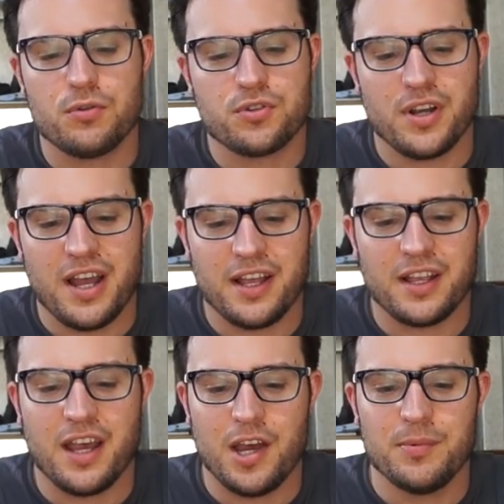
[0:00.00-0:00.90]
ultra
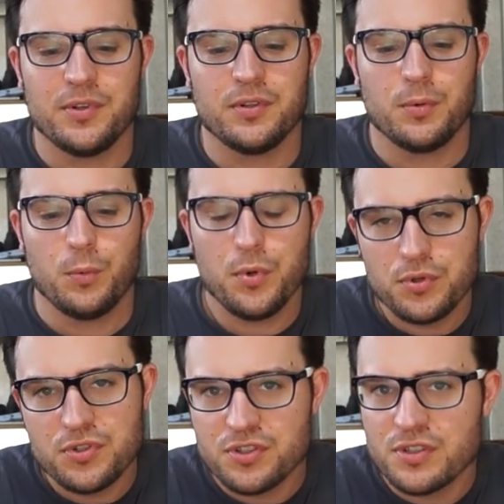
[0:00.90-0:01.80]
high carbon
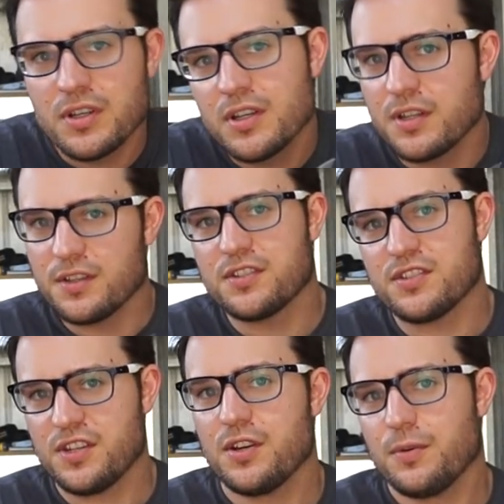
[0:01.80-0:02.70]
Wootz
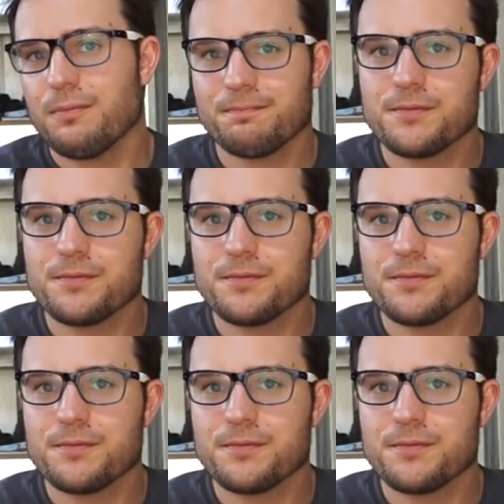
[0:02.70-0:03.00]
steel.